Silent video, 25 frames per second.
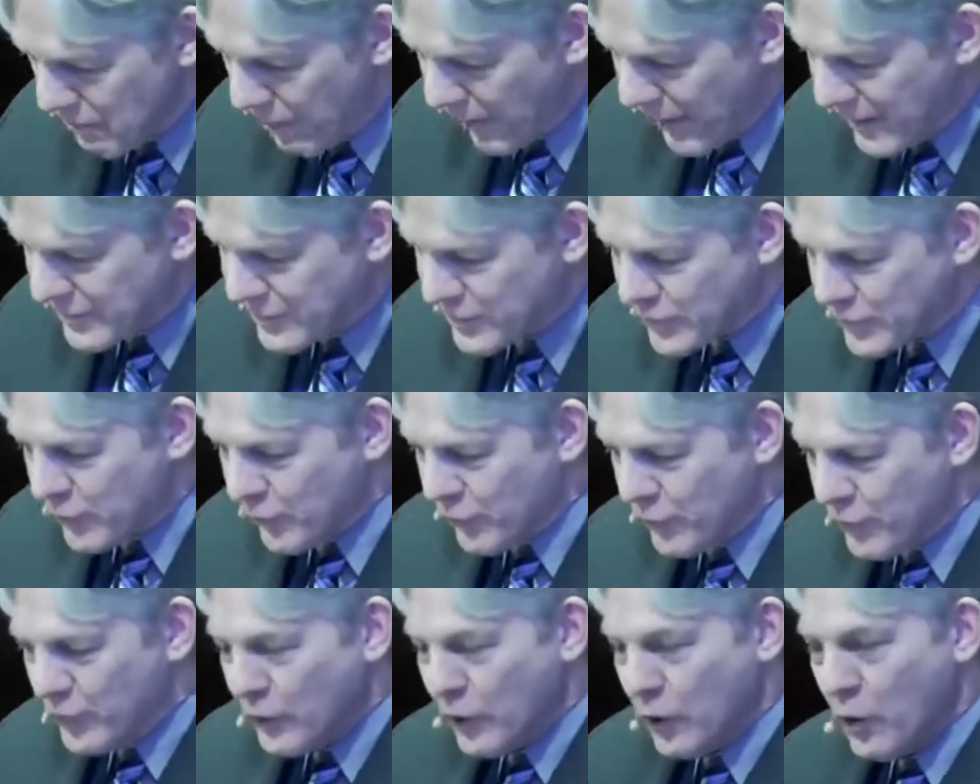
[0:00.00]
the bus
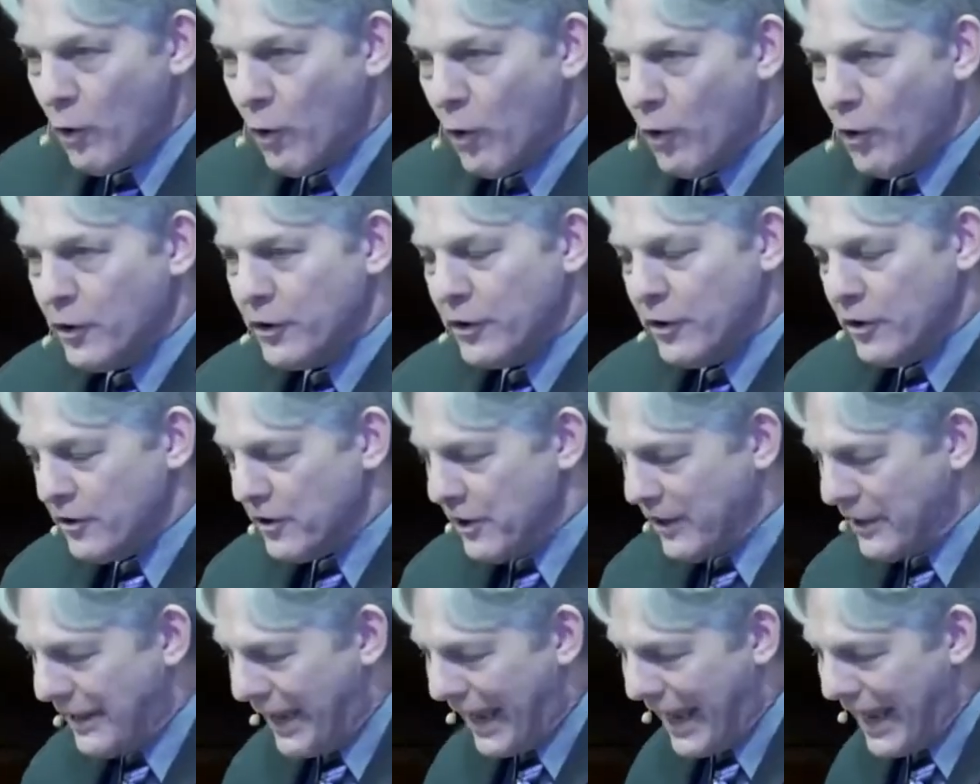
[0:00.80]
turned the
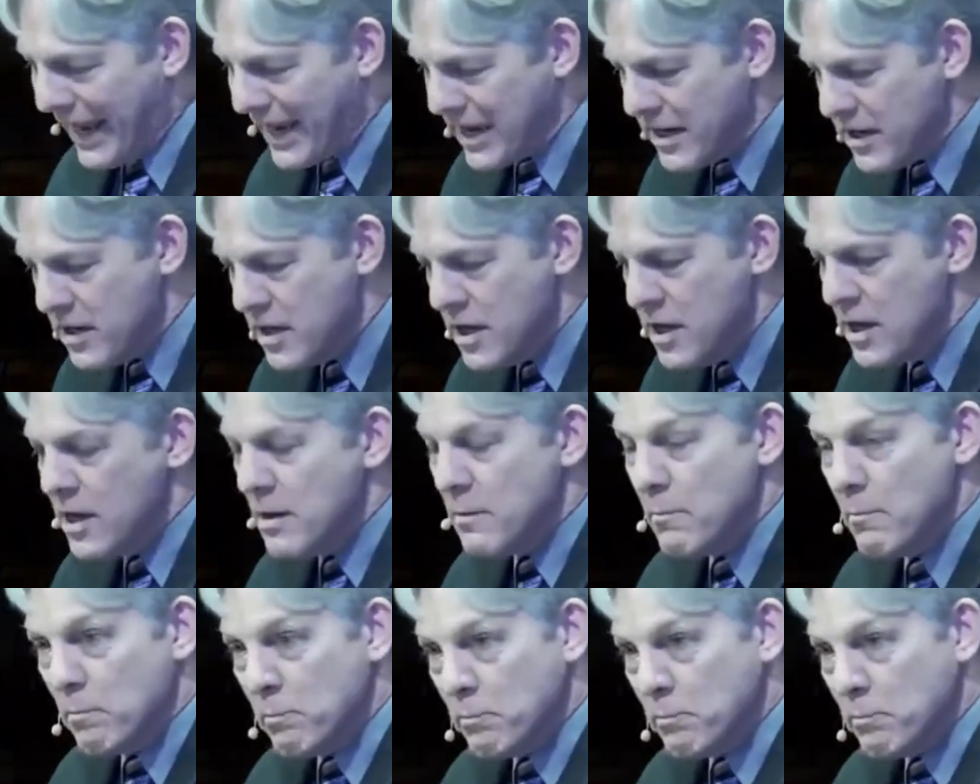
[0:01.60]
corner, the gang